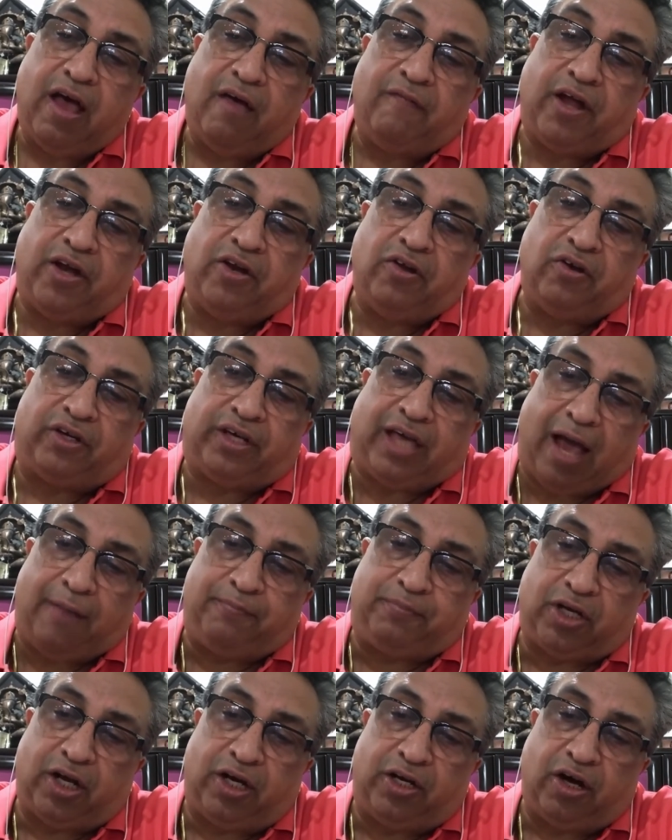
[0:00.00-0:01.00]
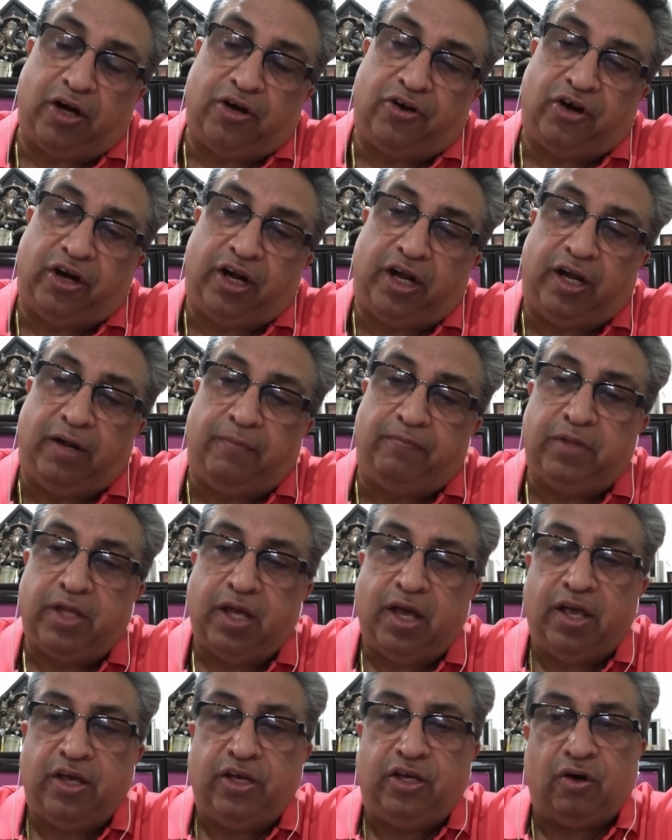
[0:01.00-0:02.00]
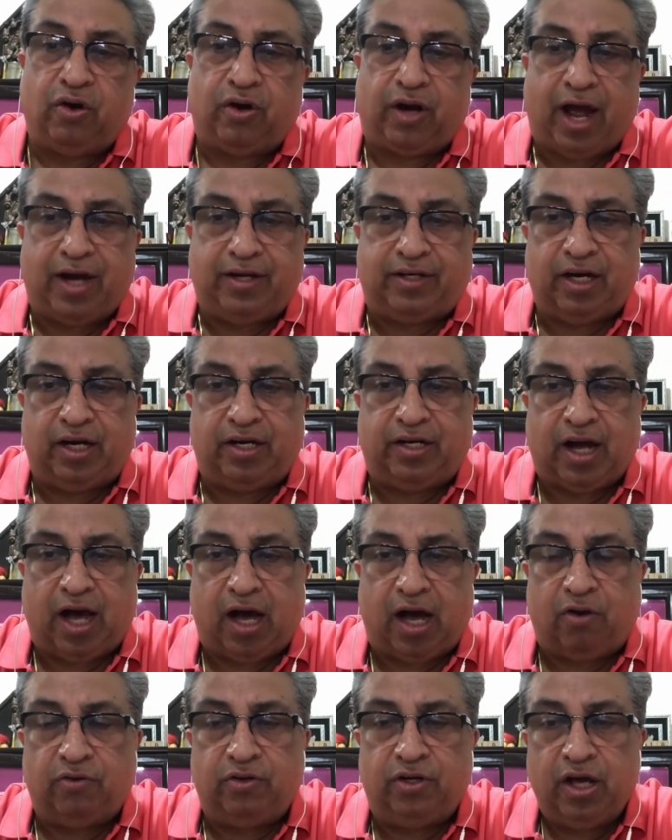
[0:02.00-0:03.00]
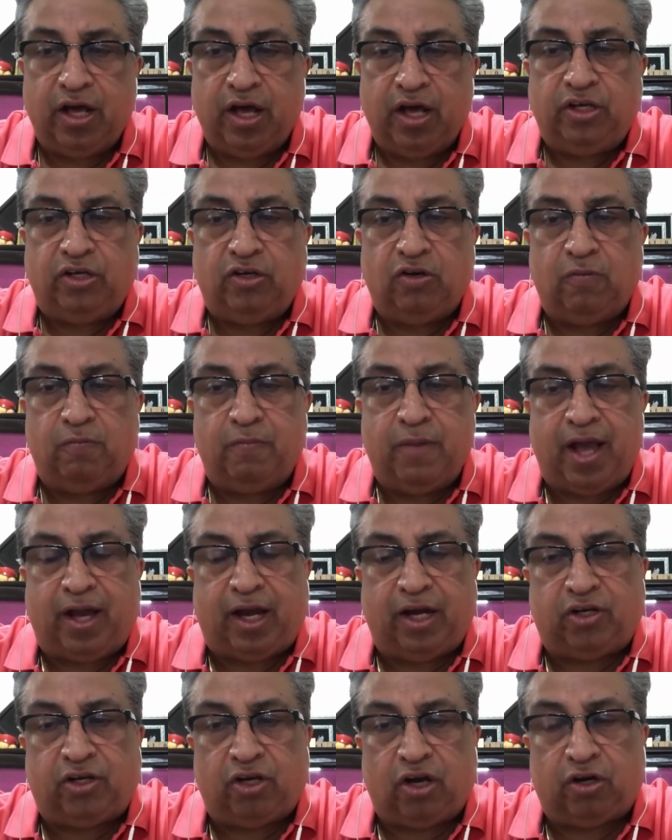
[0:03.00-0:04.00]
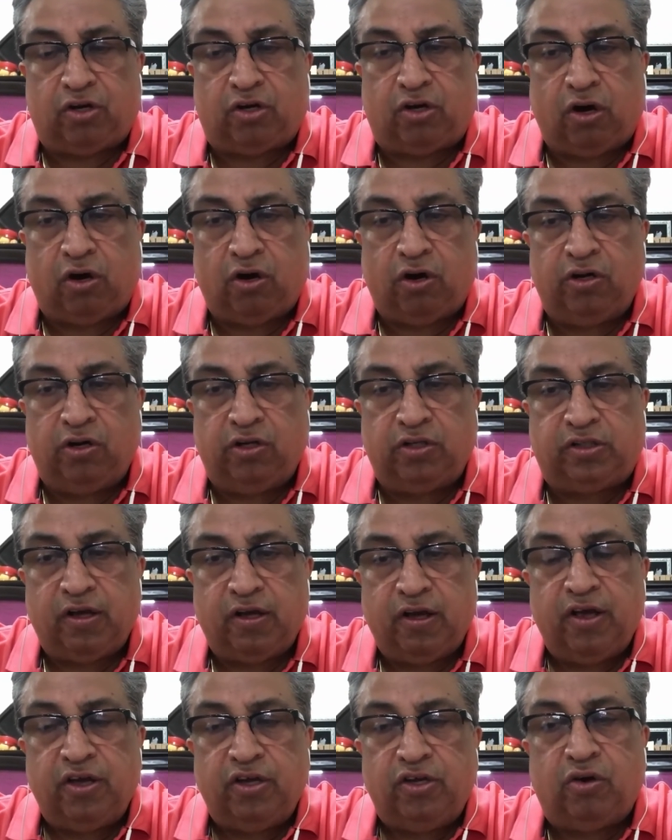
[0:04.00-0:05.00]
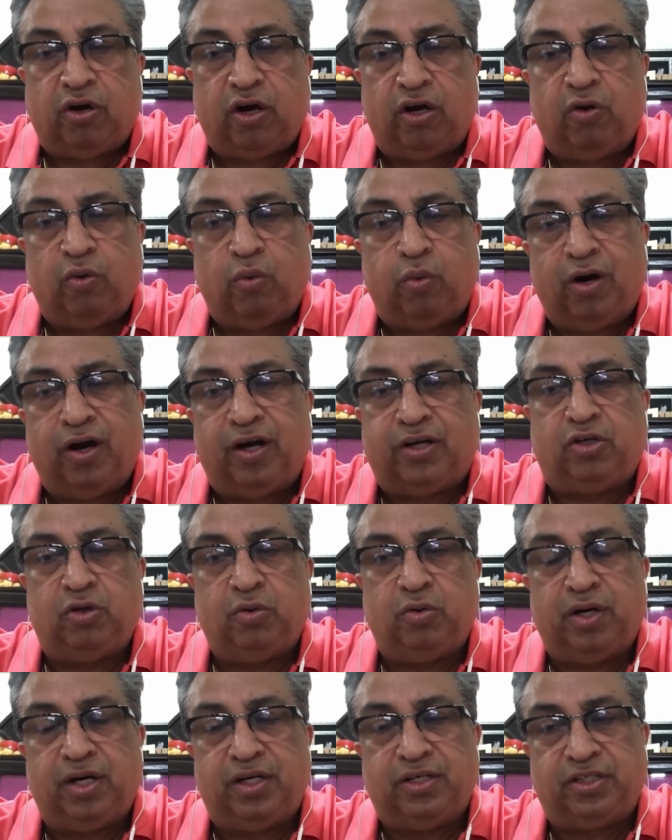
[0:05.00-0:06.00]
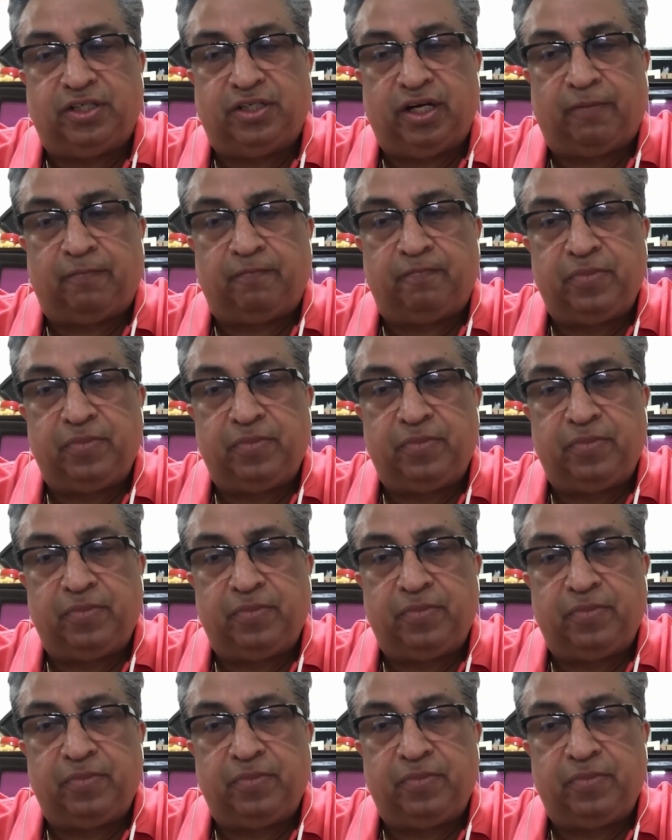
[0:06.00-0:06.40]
When you capture your dream, you write it down, you make it your goals, you got to work towards it.